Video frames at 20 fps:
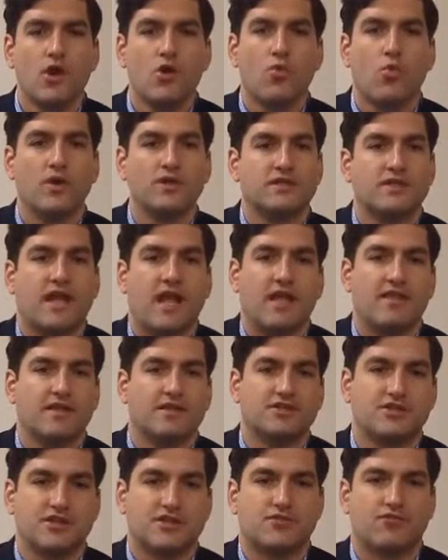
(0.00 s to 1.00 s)
Once again,
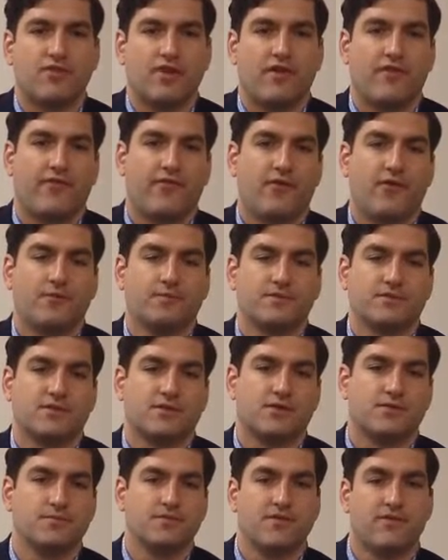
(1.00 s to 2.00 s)
this just reaffirms in
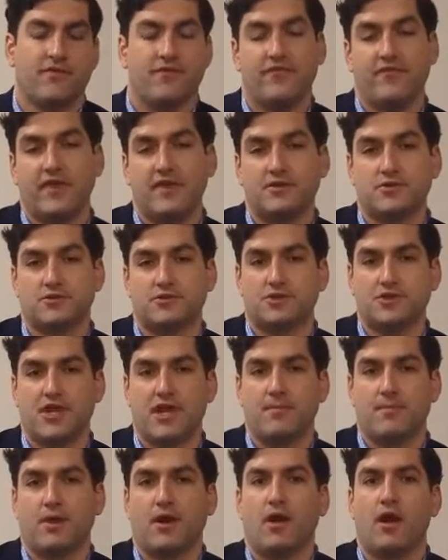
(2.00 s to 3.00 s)
terms of facial
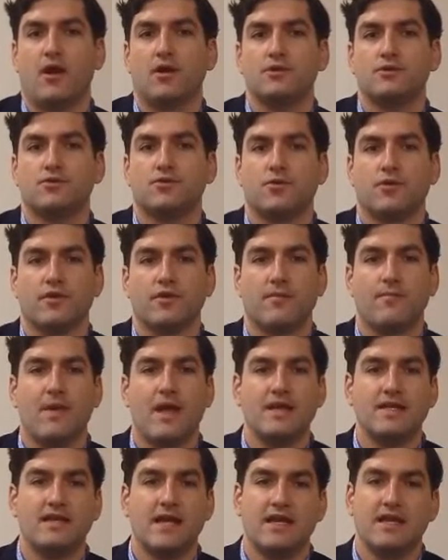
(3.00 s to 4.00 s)
shape and contour, the
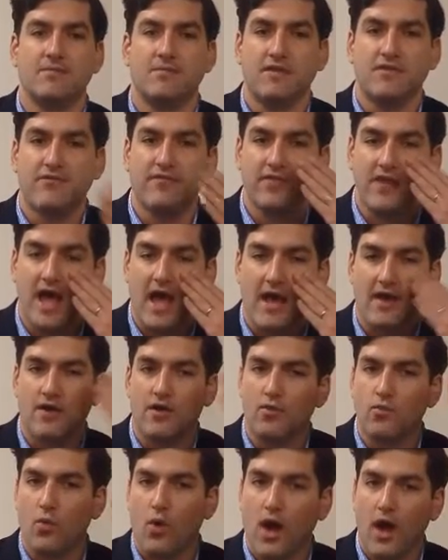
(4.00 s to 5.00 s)
men tend to be flatter
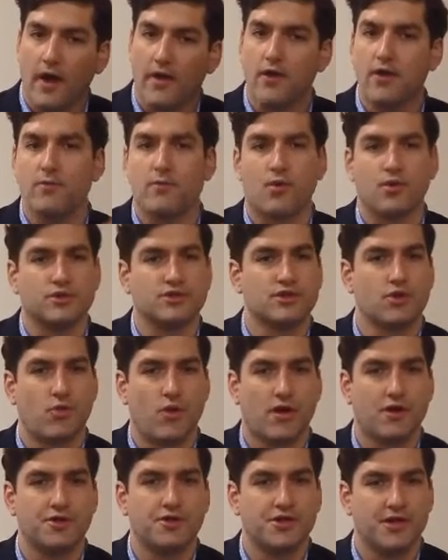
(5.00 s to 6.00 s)
and wider and more
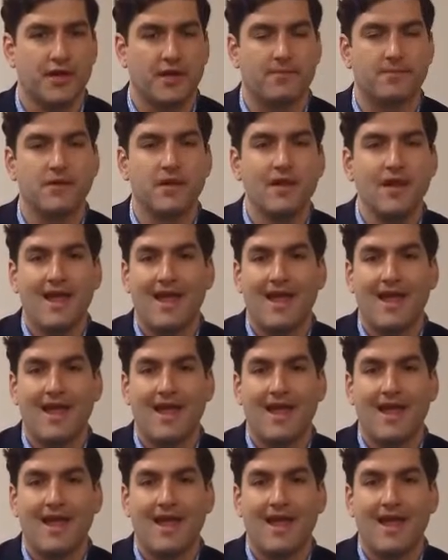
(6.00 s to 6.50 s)
square-shaped,